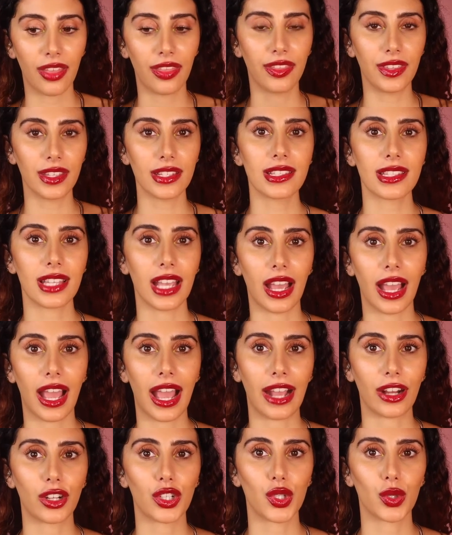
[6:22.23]
This
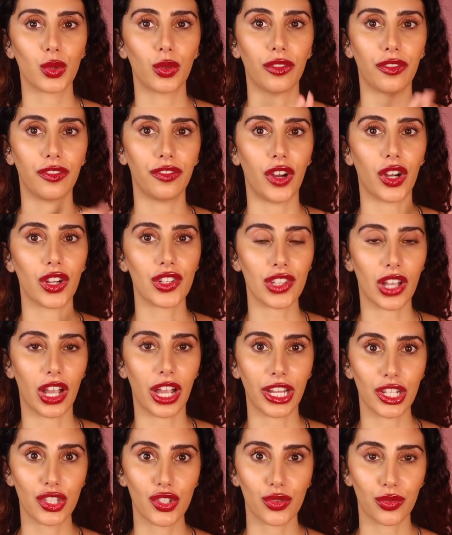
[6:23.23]
actual fox
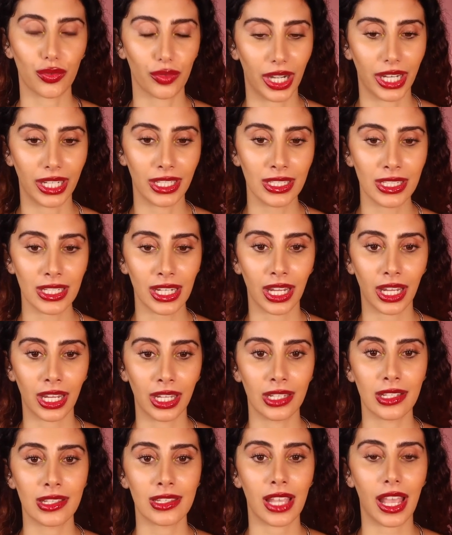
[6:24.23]
eye trend
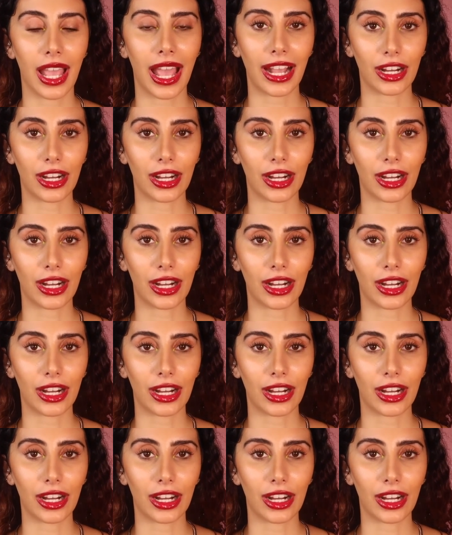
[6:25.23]
is